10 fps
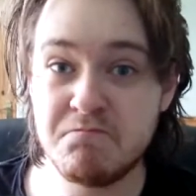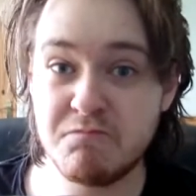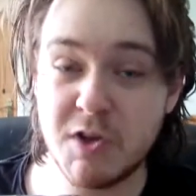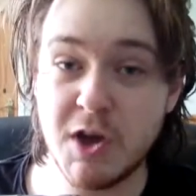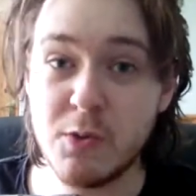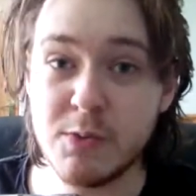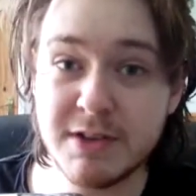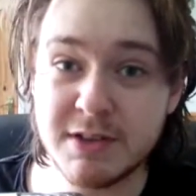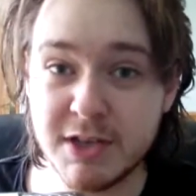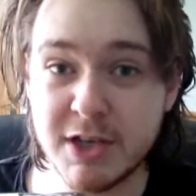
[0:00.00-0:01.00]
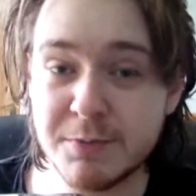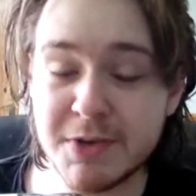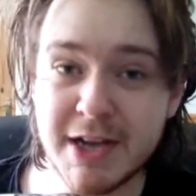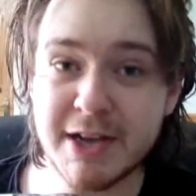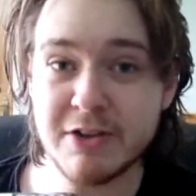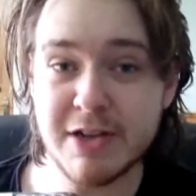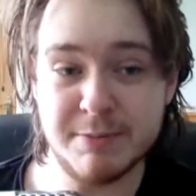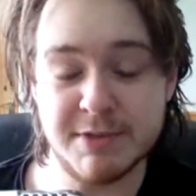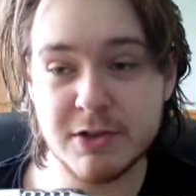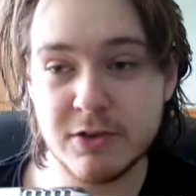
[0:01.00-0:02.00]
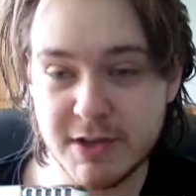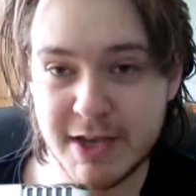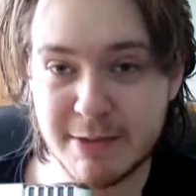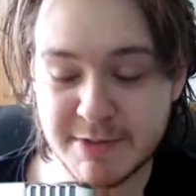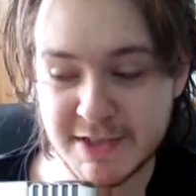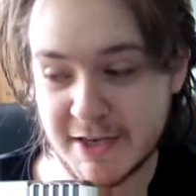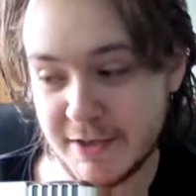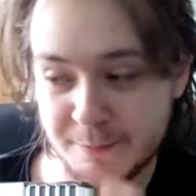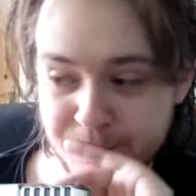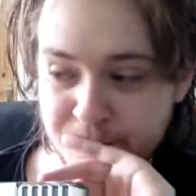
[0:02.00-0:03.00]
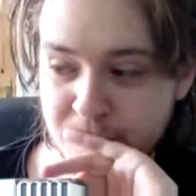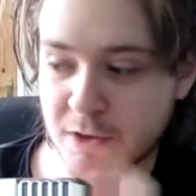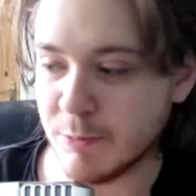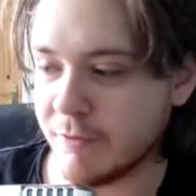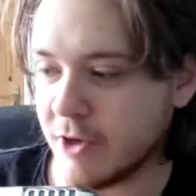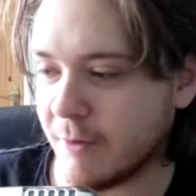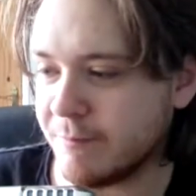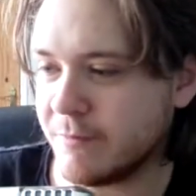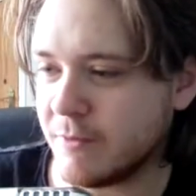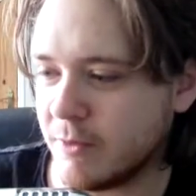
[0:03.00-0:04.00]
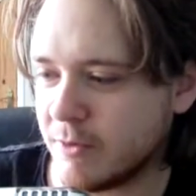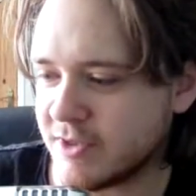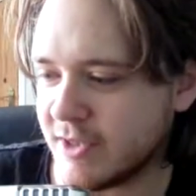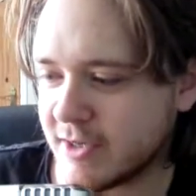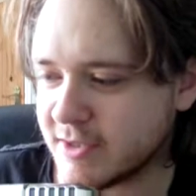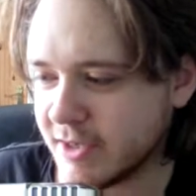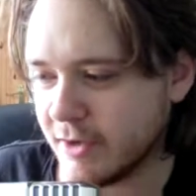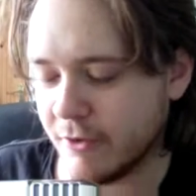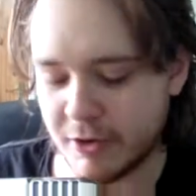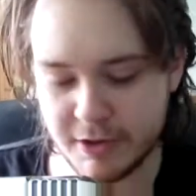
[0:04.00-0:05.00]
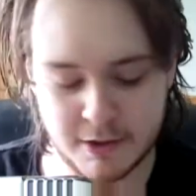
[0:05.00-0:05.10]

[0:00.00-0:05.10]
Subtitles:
You know, you can rely on him. He's a good game designer. Moving on. What's the next thing I've got here?